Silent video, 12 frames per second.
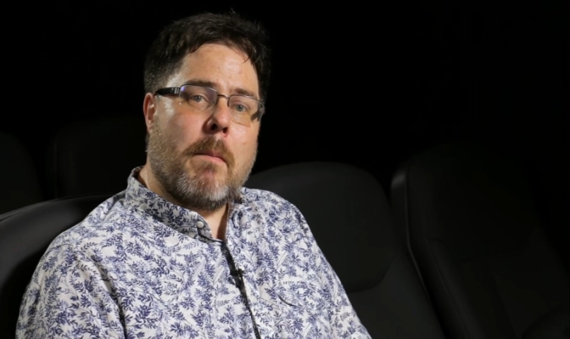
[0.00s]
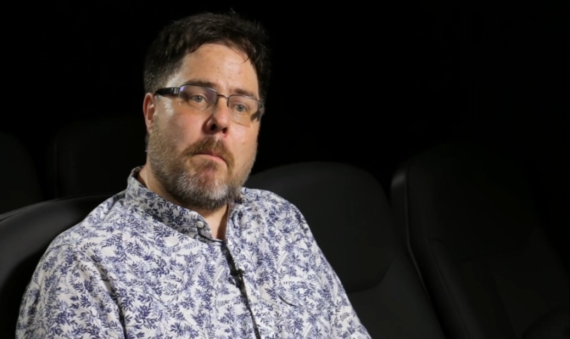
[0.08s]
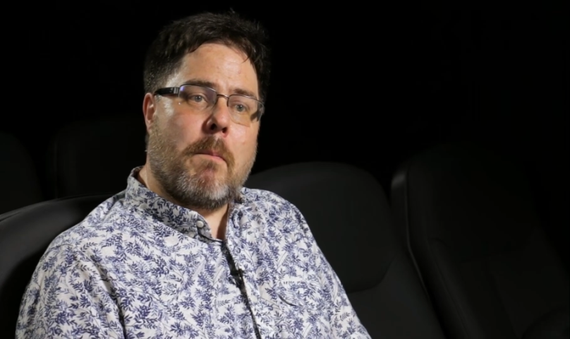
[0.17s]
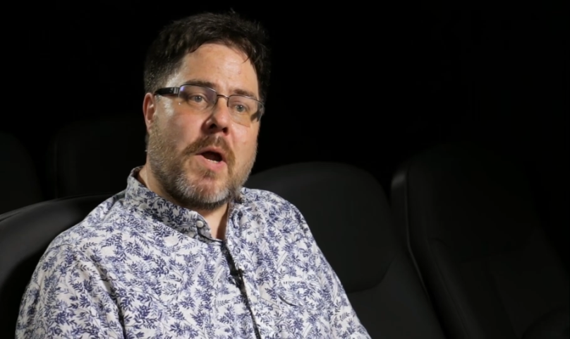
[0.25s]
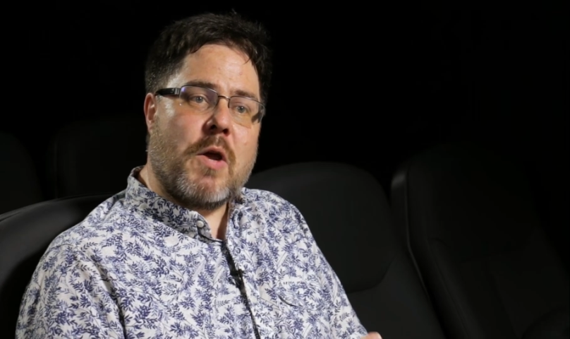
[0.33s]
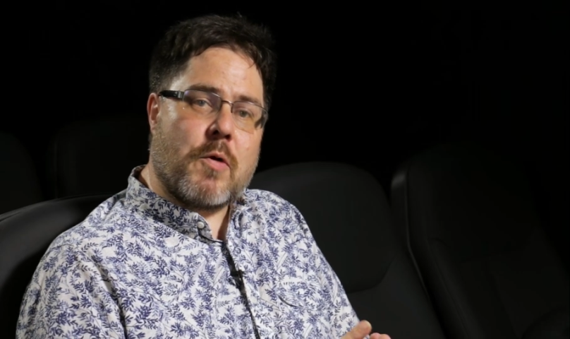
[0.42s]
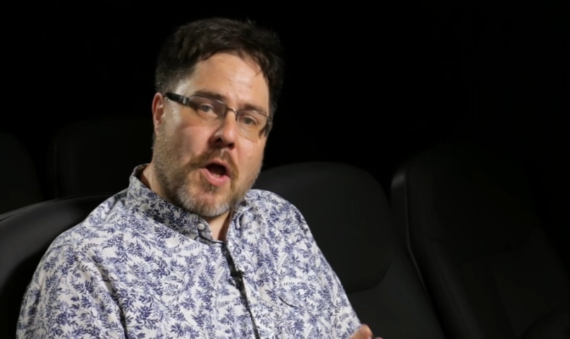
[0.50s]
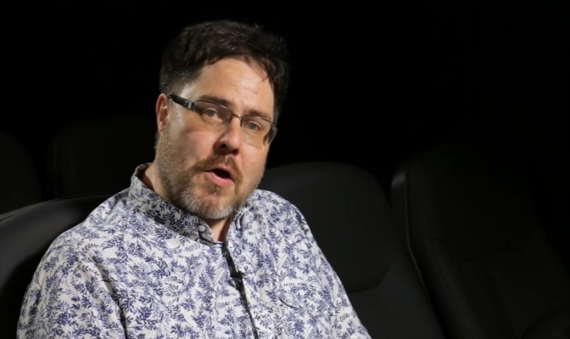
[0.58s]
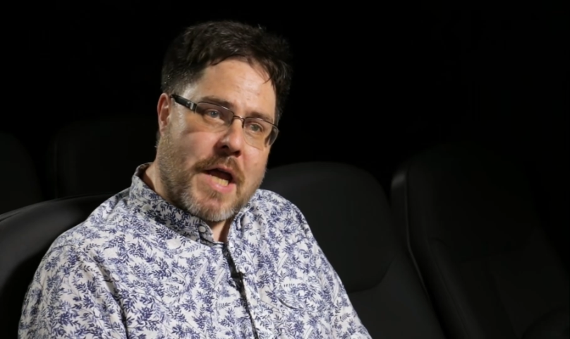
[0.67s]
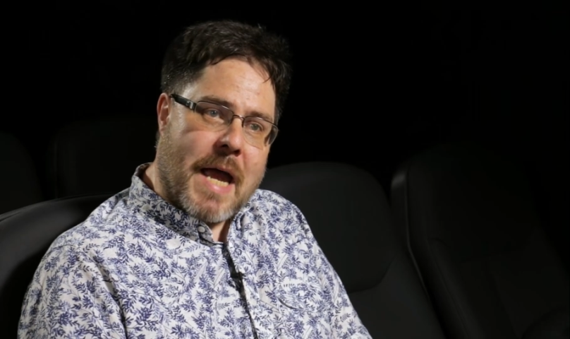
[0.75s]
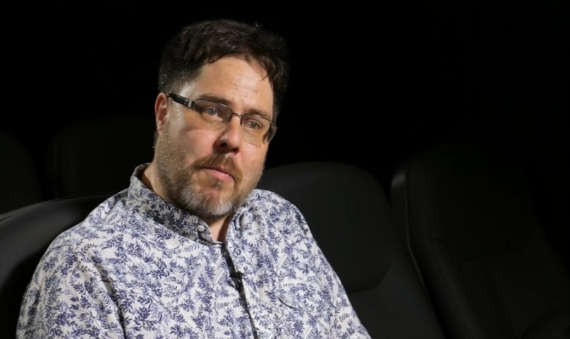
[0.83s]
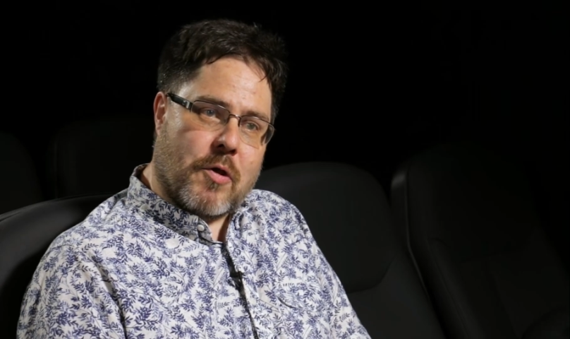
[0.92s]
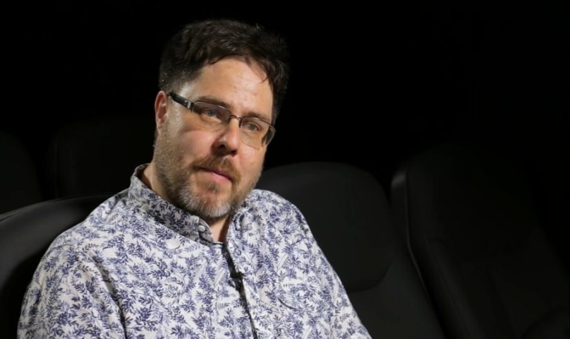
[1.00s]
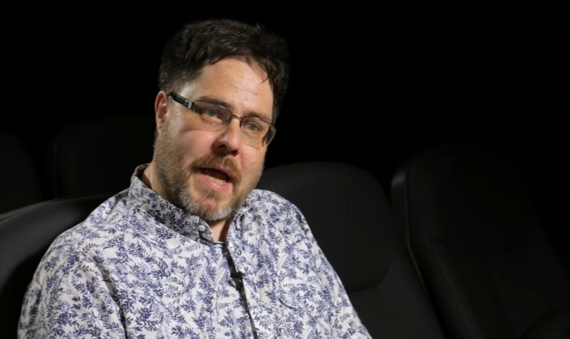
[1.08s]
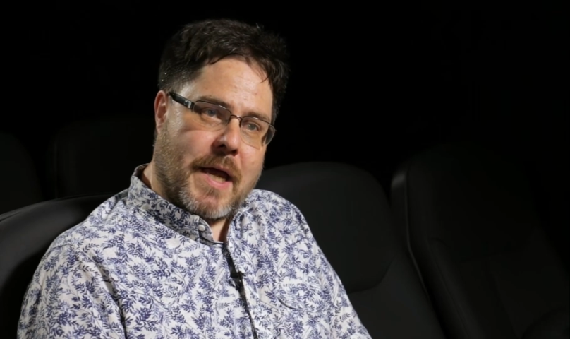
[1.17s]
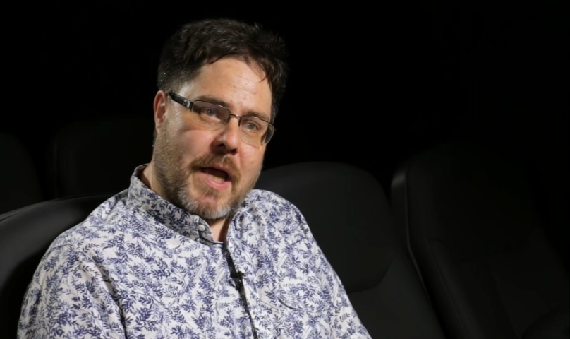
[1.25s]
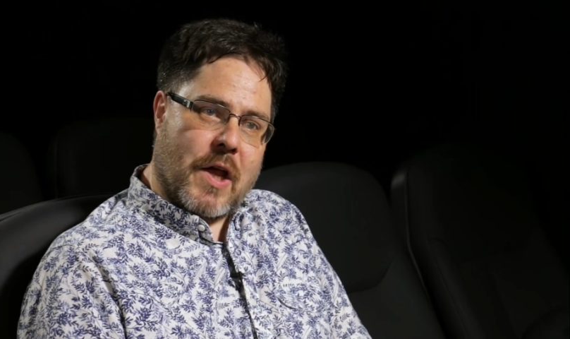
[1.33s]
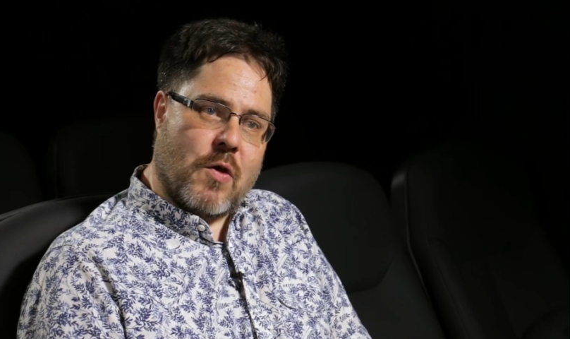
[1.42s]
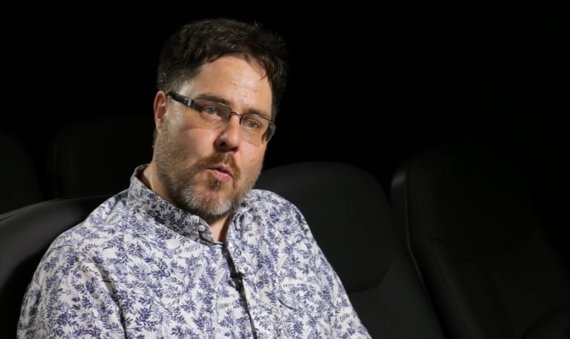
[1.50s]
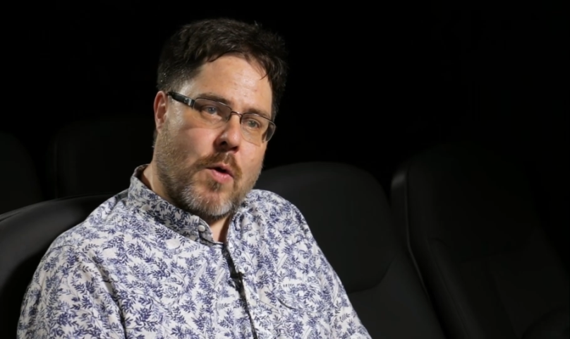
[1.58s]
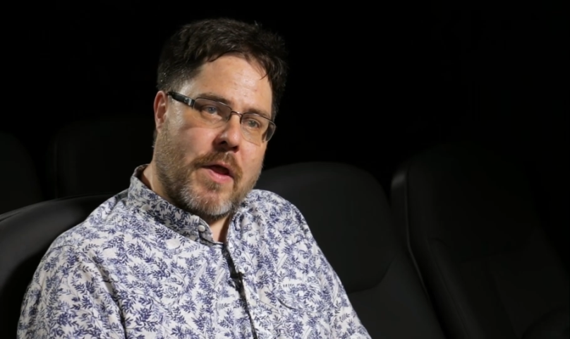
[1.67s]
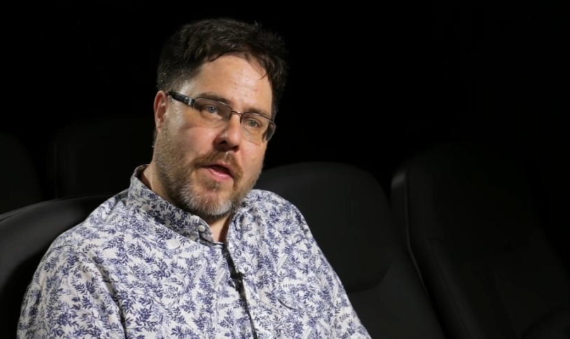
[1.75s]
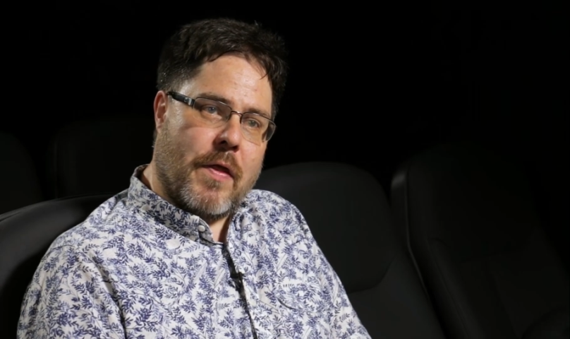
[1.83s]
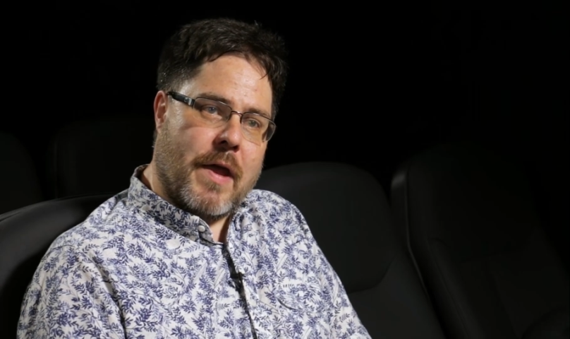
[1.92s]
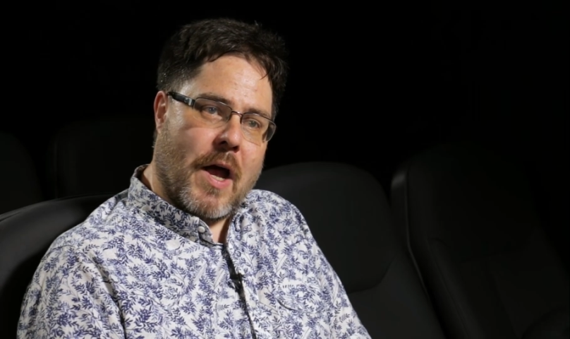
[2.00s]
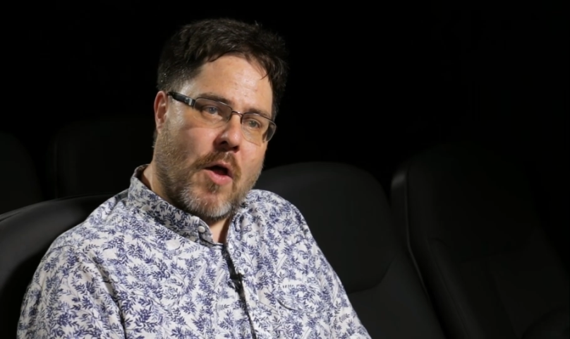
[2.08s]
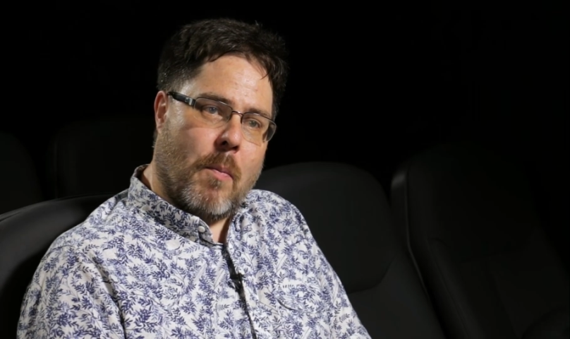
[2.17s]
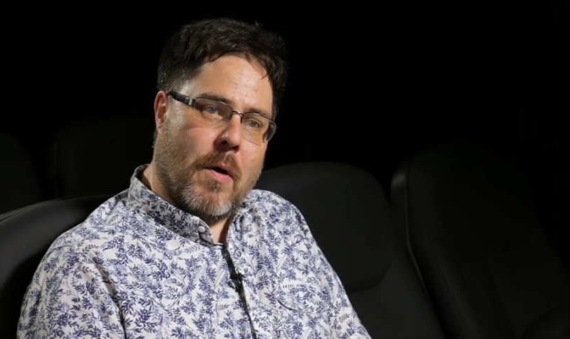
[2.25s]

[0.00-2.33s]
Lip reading: But he was only able to make it with the help